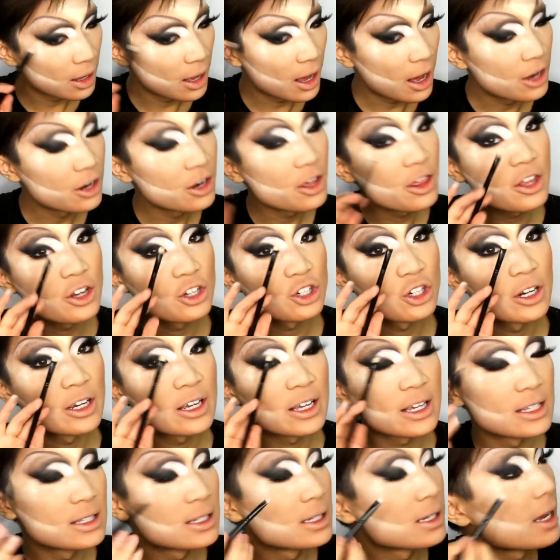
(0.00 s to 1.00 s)
Another trick
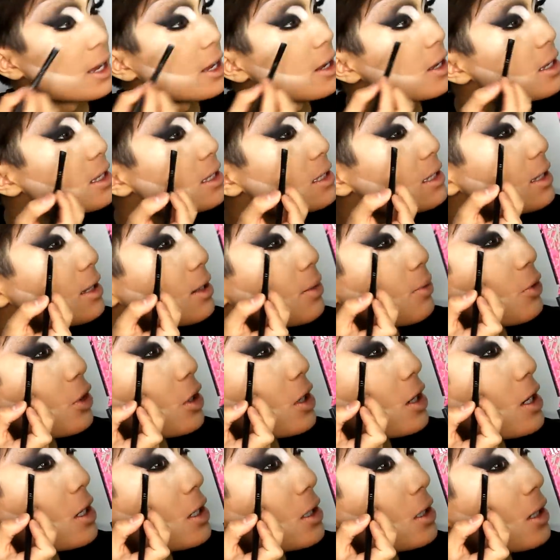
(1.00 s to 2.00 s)
is to get your concealer
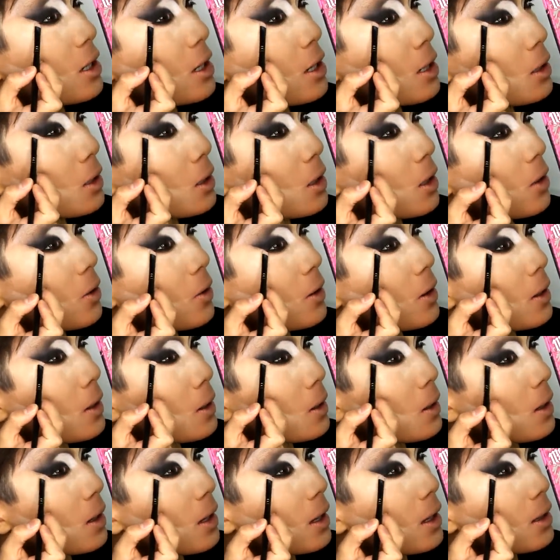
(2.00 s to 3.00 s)
brush and go
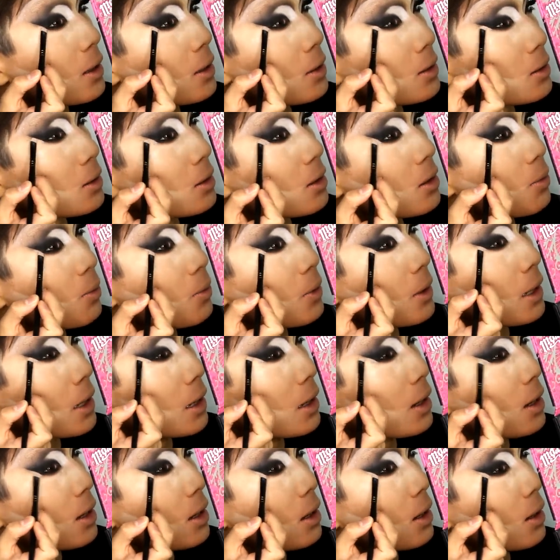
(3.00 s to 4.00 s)
against the
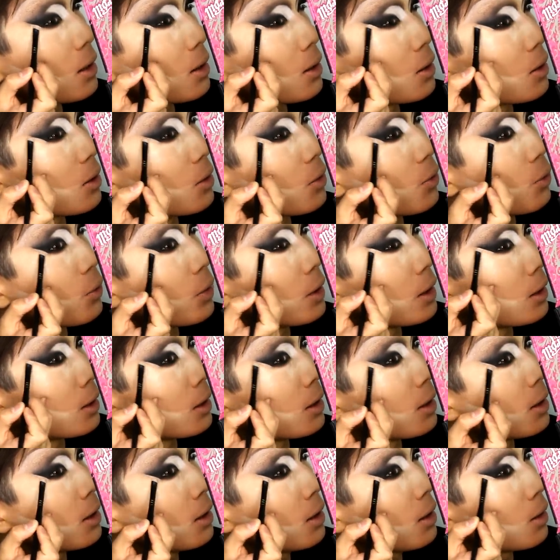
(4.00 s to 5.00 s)
black
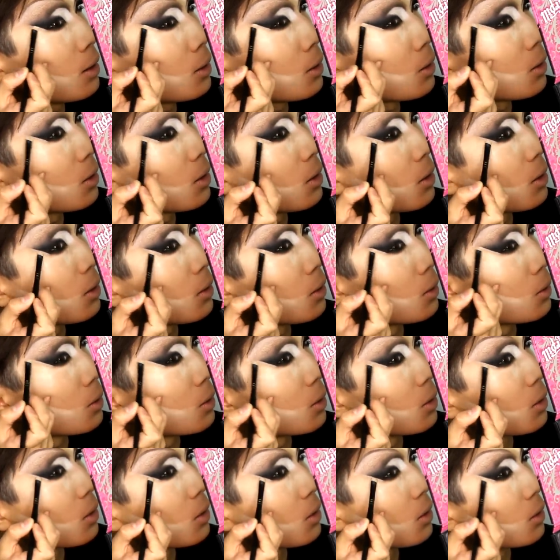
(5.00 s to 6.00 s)
wing
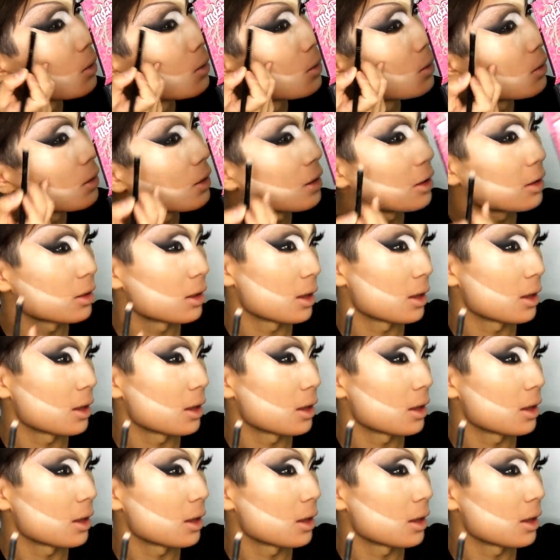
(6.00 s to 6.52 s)
like